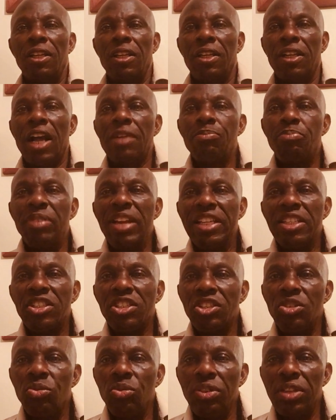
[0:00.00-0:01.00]
God
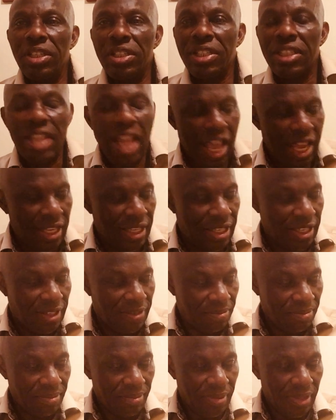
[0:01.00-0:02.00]
bless you this night.
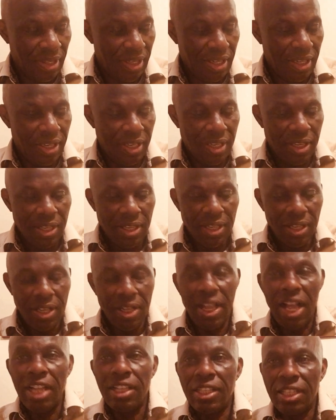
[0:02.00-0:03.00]

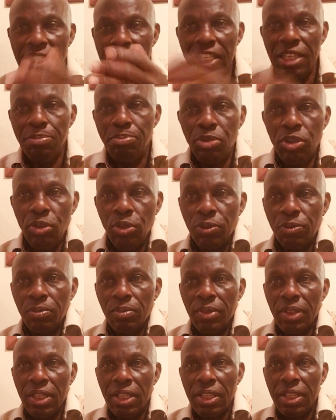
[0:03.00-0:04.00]
God keep you.
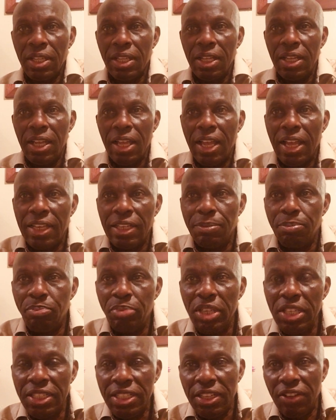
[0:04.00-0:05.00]
And the
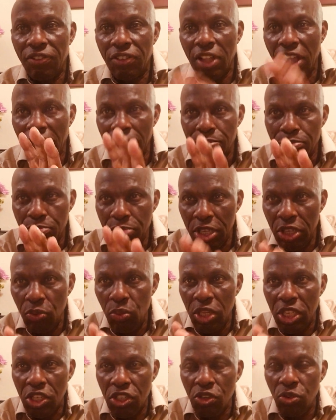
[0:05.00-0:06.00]
peace of God be
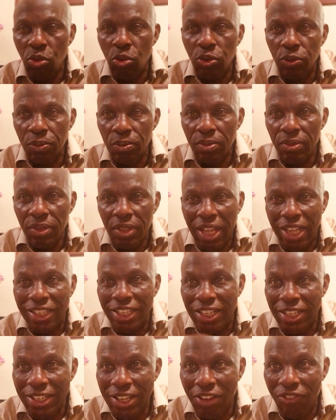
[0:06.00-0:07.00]
with you. And the
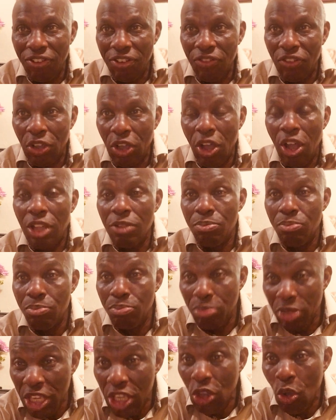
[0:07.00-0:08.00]
love of God
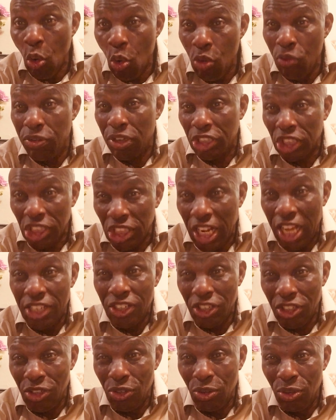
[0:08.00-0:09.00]
be overshadow
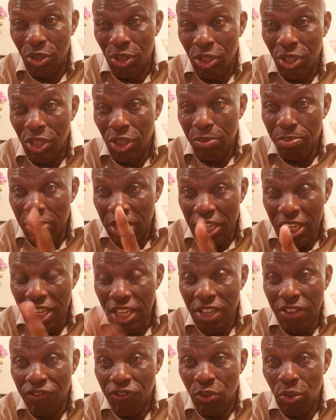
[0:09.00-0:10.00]
you. Be
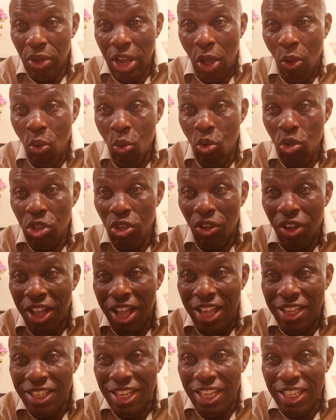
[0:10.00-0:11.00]
careful of who you
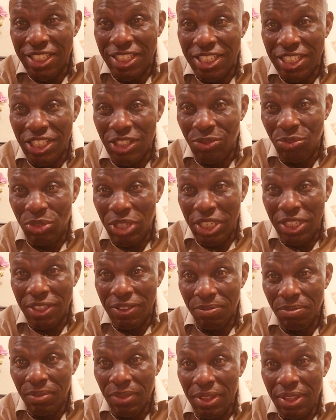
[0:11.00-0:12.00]
connected with.
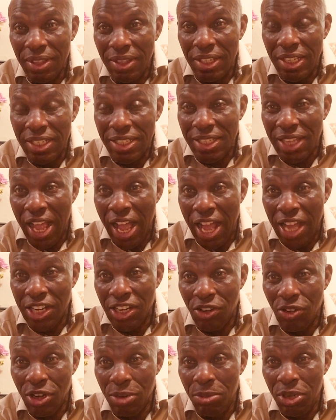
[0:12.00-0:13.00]

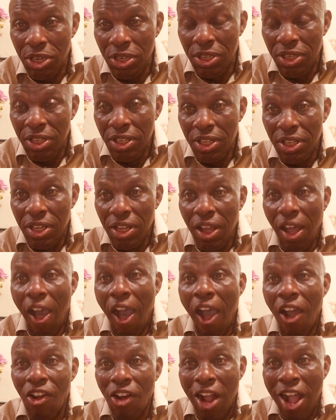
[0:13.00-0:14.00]
Dishonorable
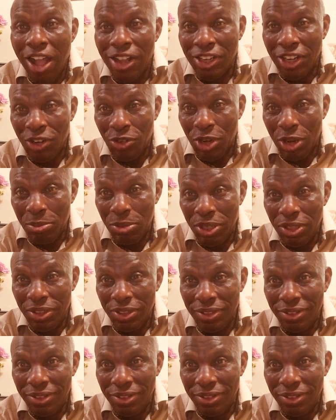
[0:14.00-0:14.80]
are honorable.